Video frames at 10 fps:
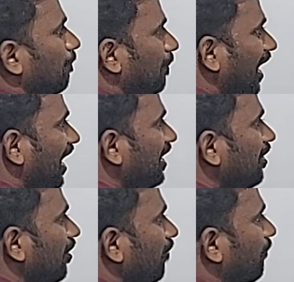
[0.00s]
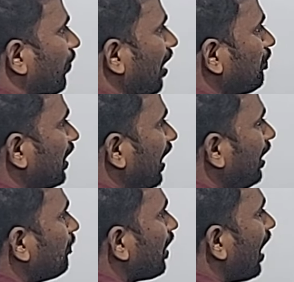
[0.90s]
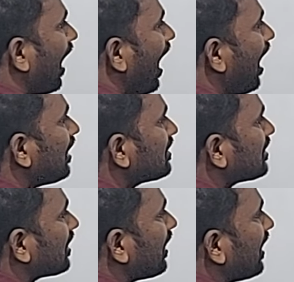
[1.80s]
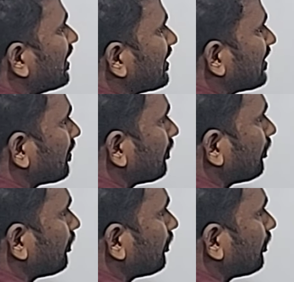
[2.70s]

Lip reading: blood from the arteries